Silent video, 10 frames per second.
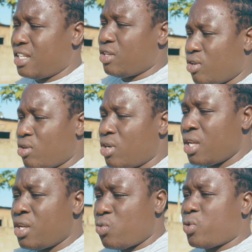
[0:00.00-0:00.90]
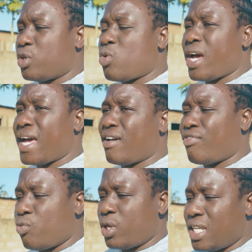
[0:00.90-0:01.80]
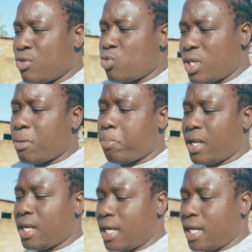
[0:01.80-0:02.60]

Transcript: You know, we do depend